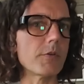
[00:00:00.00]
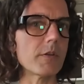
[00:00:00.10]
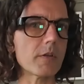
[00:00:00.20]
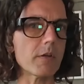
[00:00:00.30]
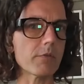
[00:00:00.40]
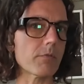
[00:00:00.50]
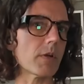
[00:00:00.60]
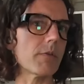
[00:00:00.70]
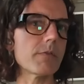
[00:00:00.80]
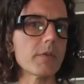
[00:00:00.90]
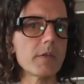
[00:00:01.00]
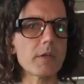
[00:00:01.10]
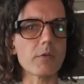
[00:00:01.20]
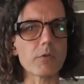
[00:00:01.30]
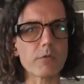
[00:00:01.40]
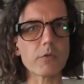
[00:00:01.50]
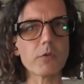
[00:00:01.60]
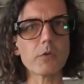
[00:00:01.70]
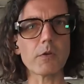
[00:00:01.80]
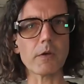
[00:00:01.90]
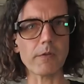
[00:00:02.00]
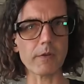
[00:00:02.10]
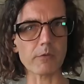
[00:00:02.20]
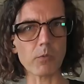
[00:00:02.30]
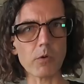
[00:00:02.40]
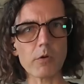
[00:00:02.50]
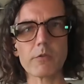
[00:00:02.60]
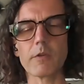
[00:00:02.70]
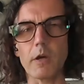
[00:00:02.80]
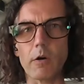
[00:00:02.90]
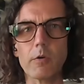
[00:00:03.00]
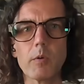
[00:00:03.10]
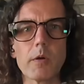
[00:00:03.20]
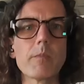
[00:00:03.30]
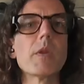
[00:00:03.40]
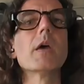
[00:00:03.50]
the details of what I've seen and understood and how things works, the hardware.